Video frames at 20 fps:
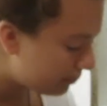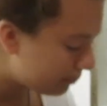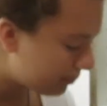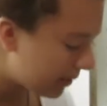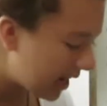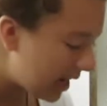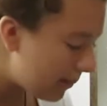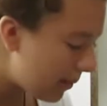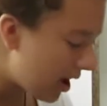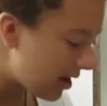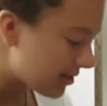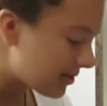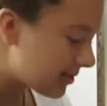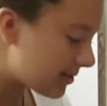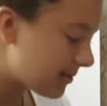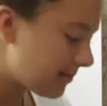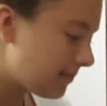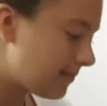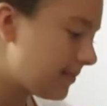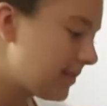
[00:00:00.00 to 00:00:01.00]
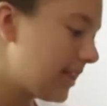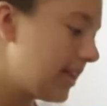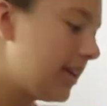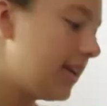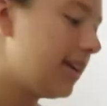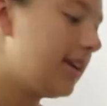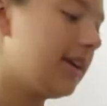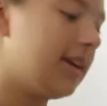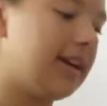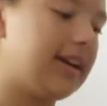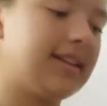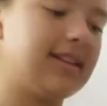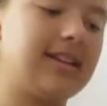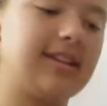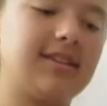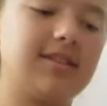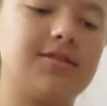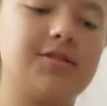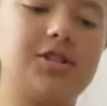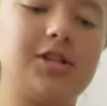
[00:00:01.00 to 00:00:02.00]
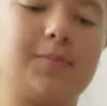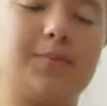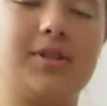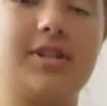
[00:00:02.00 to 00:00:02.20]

by a bus. And then there's Ship